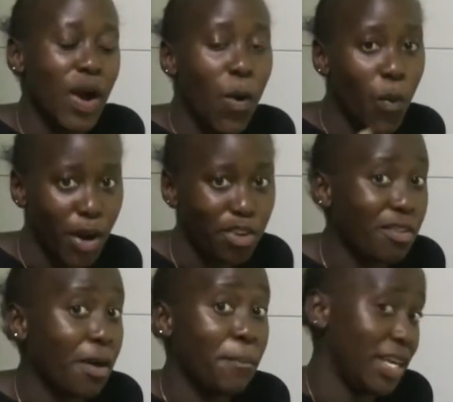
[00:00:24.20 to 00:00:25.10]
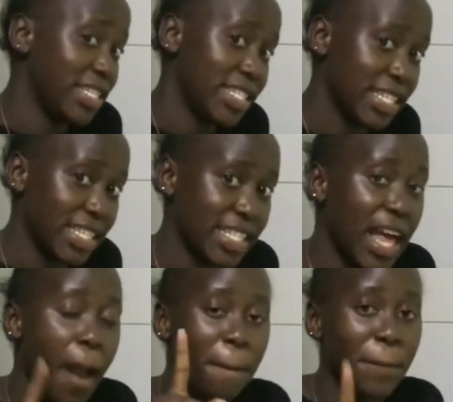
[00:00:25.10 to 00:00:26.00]
one of our besties,
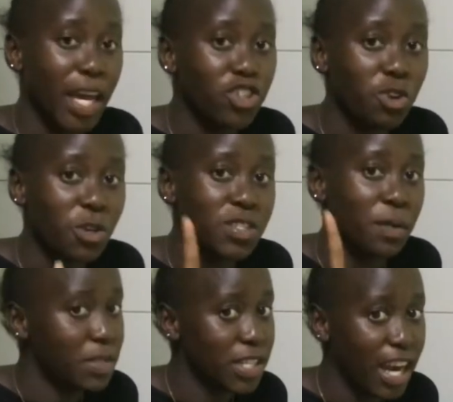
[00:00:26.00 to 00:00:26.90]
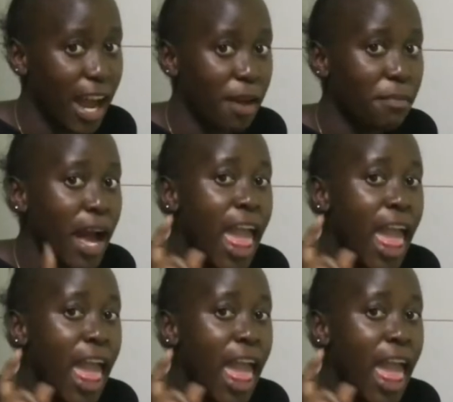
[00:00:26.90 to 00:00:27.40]
make sure you subscribe,